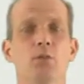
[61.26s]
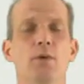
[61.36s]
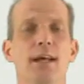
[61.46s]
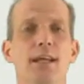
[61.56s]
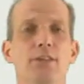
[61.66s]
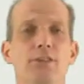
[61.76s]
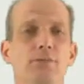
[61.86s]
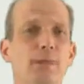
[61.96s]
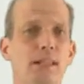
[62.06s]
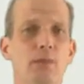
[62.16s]
When you're
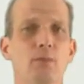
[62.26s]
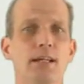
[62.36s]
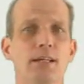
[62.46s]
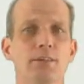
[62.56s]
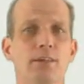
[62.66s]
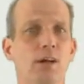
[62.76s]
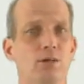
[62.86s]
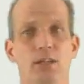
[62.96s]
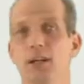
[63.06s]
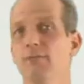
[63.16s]
speaking with
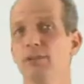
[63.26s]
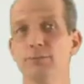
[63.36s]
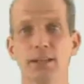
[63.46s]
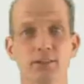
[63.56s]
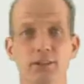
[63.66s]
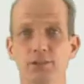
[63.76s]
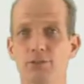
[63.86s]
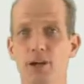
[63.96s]
a recovery specialist